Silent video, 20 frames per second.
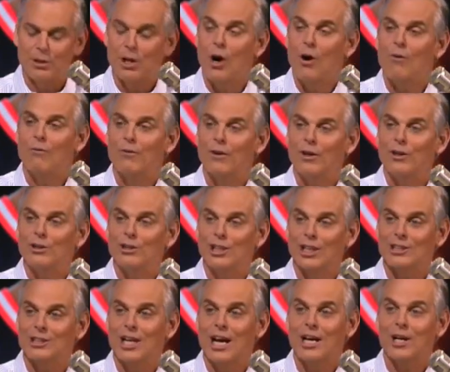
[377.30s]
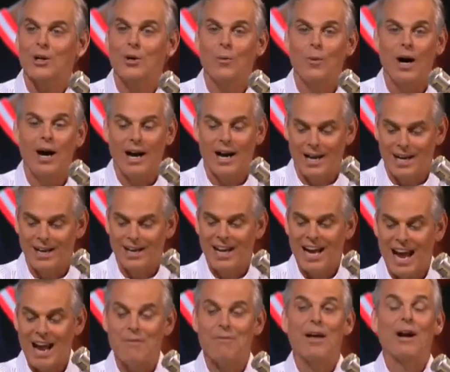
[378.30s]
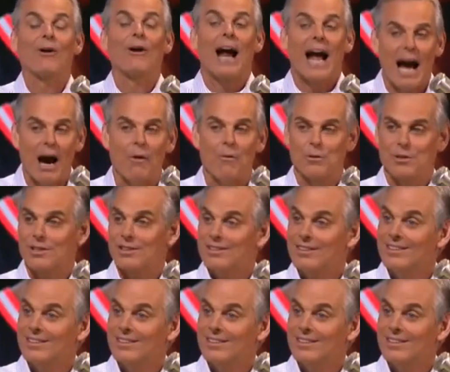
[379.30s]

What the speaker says: Covert, just like Kawhi. And they're out.